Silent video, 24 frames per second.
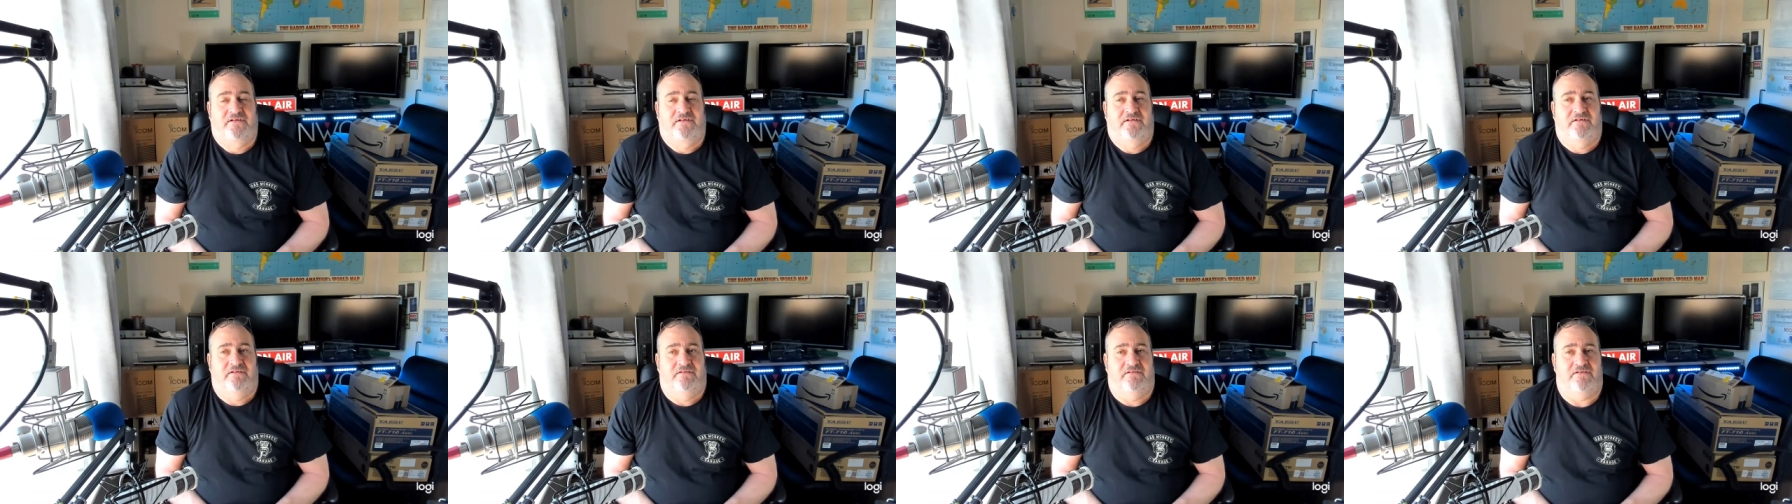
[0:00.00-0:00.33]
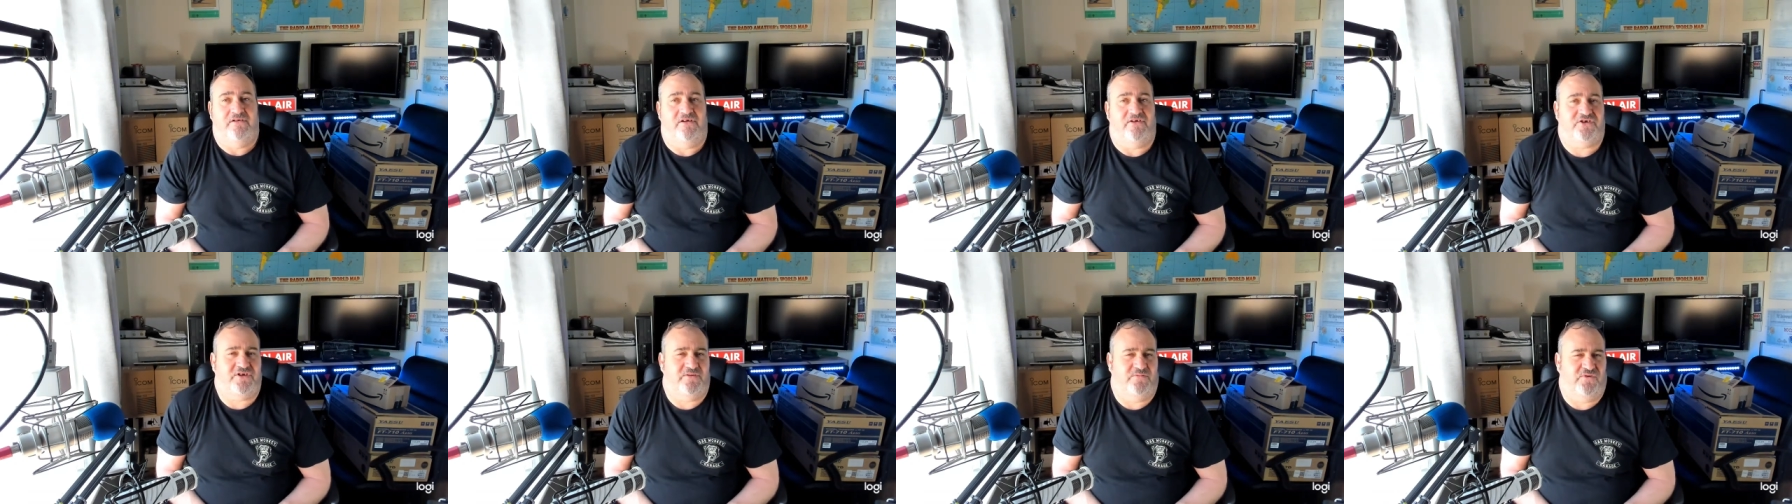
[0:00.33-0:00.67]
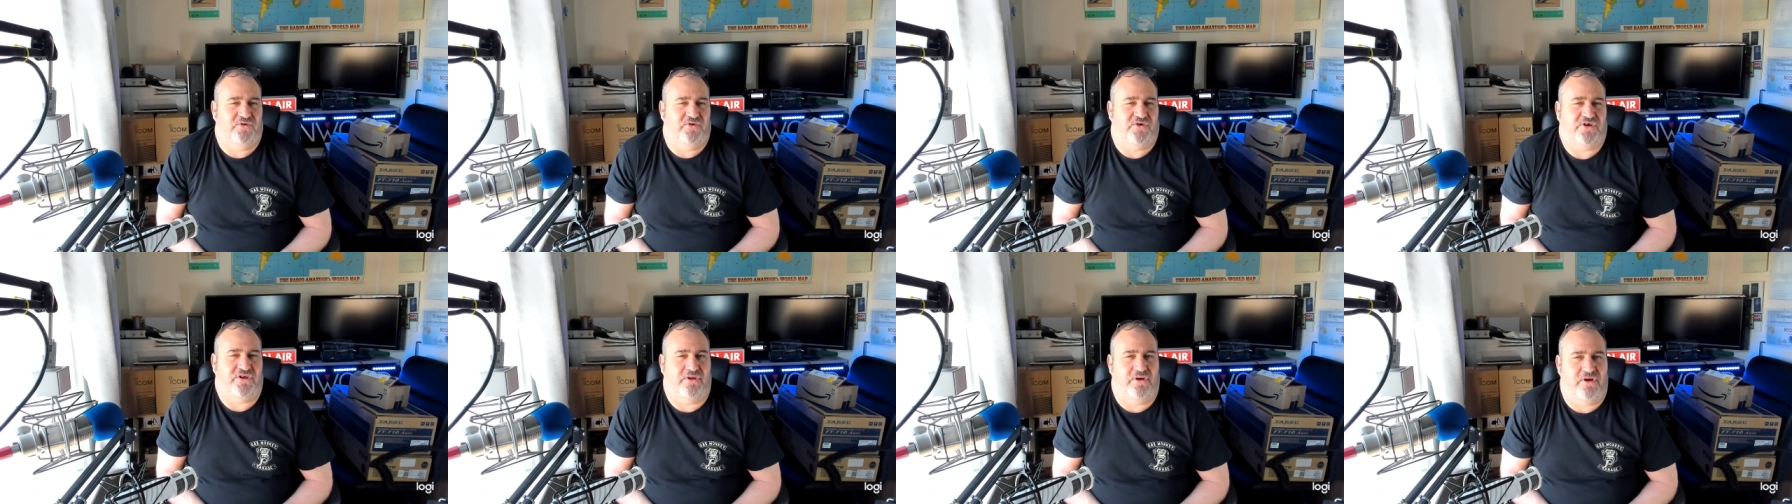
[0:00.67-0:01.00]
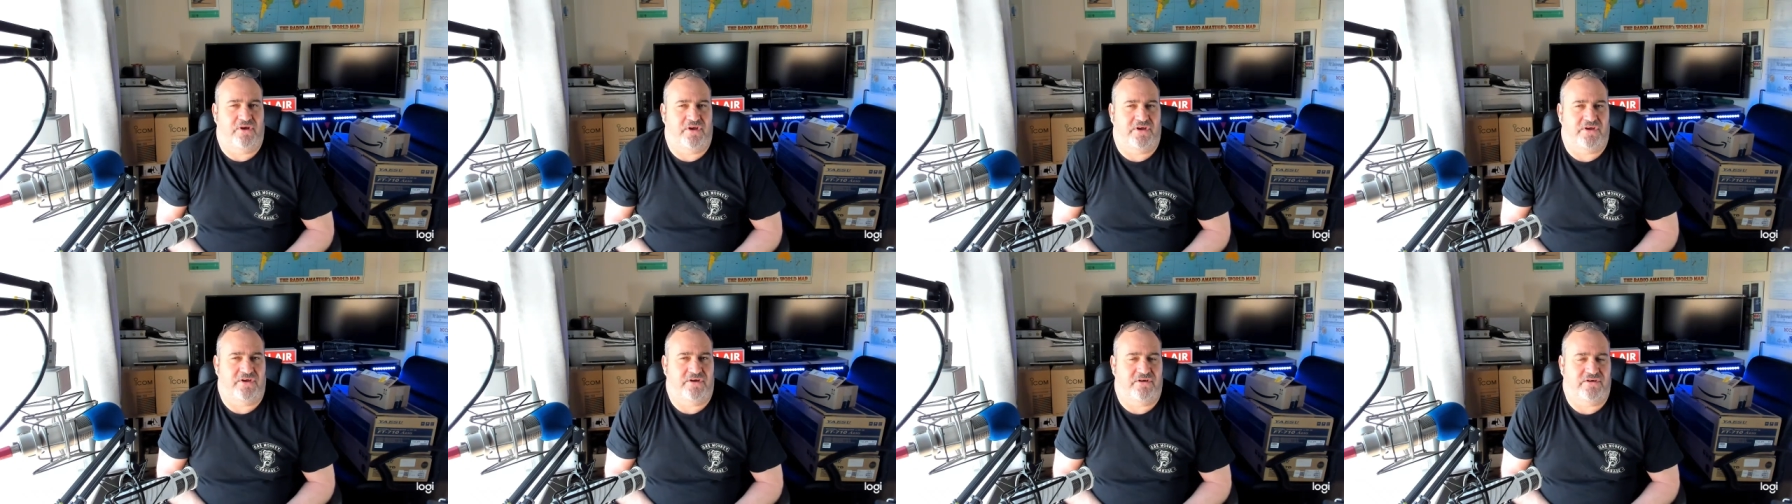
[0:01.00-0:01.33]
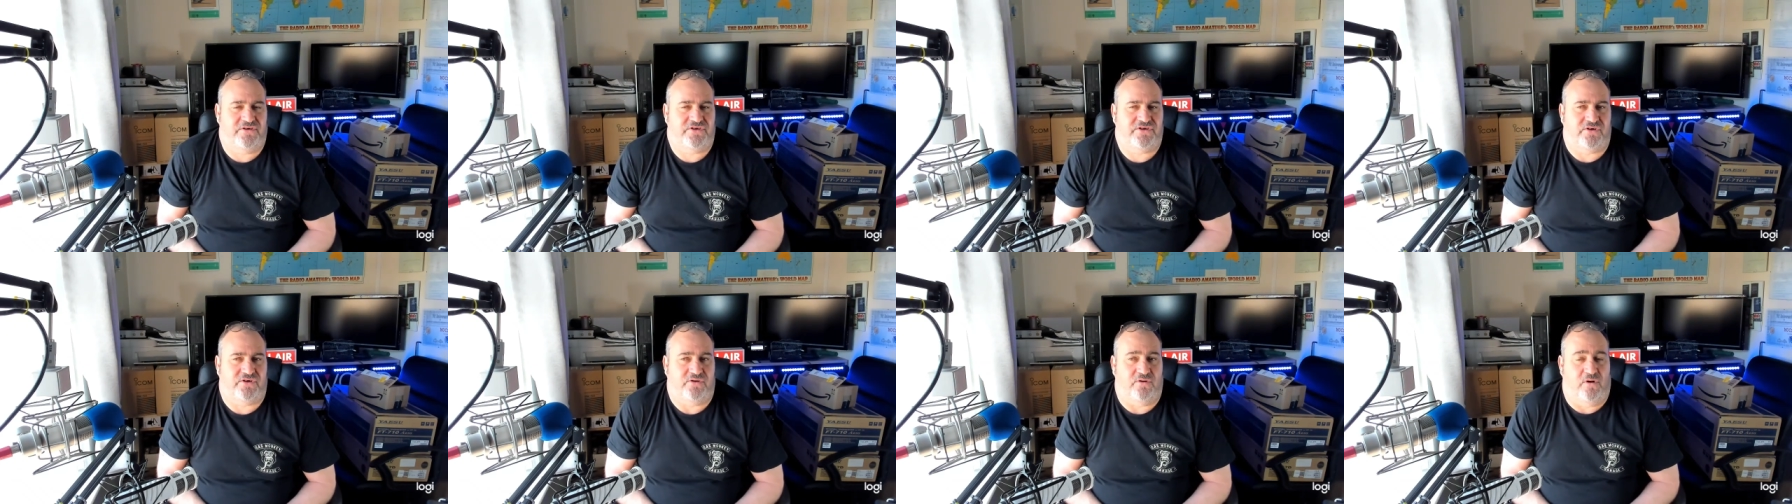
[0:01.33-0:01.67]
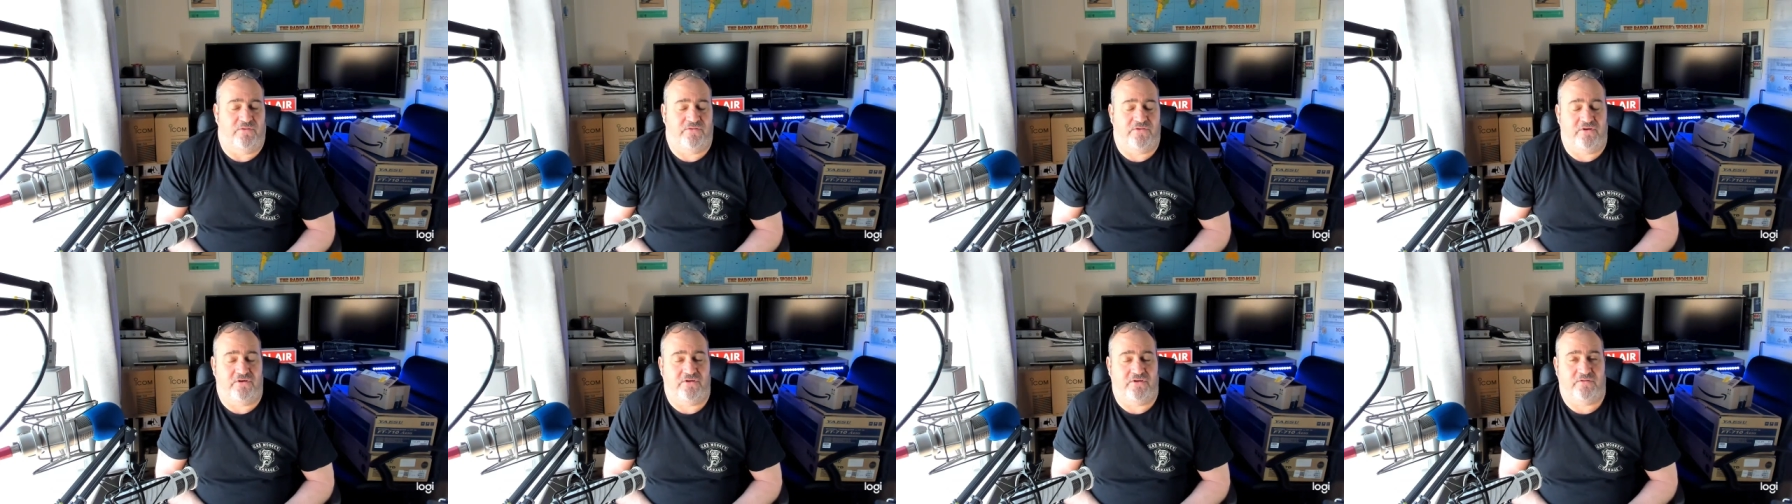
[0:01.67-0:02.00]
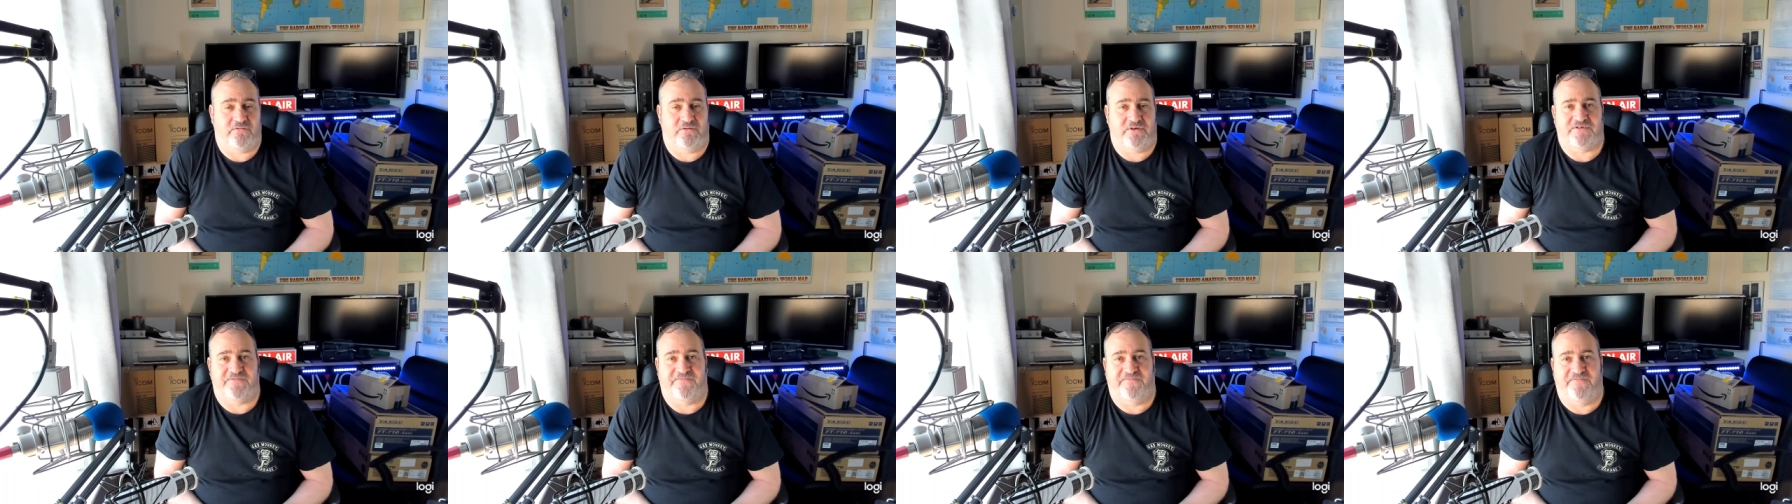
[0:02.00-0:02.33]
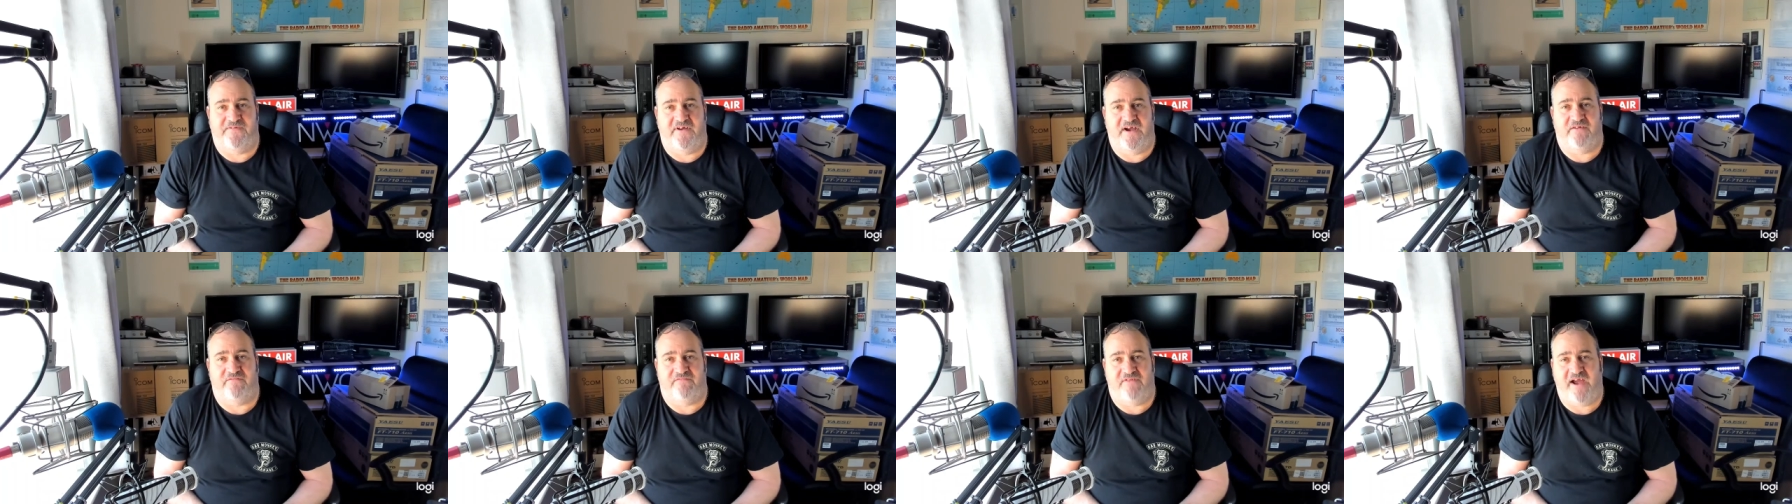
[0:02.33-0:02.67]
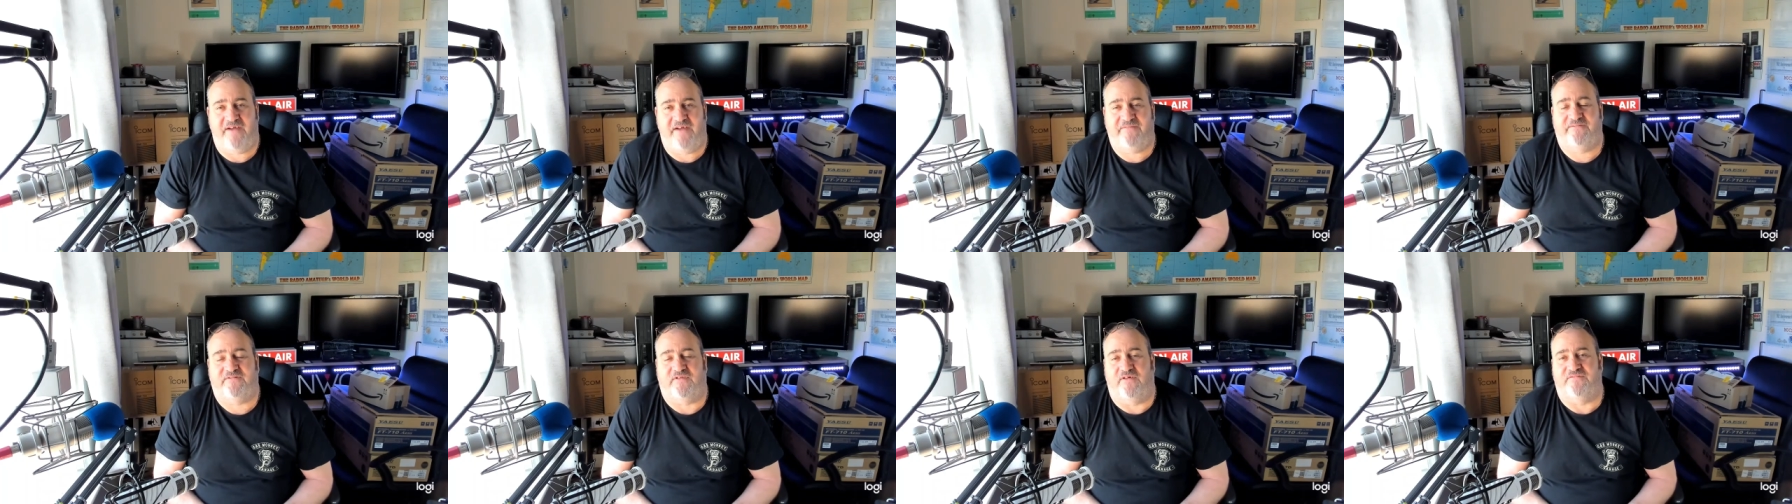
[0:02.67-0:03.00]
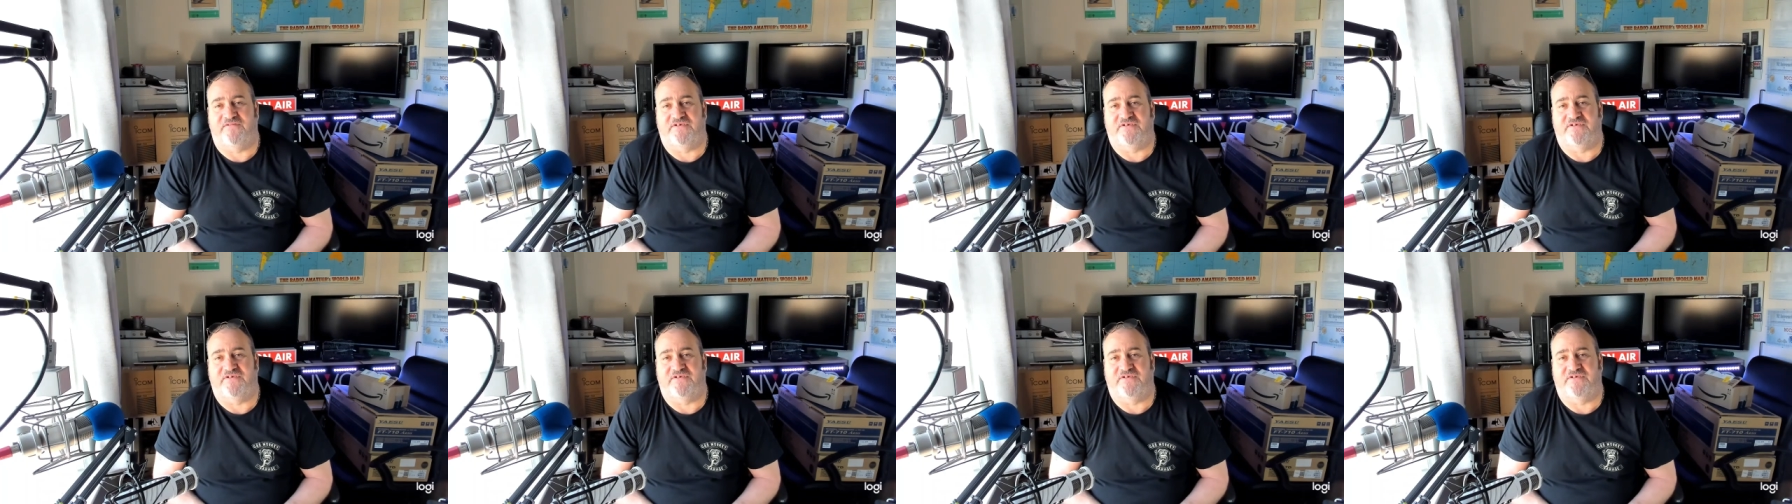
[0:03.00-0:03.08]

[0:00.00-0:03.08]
Not so much 30 years ago, although there was a fair raft of